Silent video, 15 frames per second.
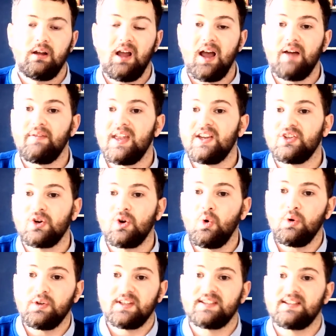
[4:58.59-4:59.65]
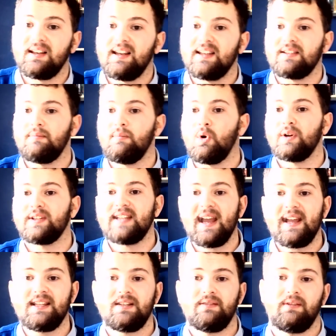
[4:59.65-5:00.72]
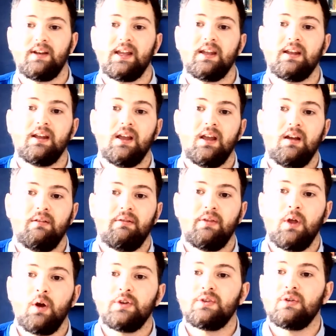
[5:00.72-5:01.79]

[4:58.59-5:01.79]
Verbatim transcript: And they should cause us to listen more attentively for those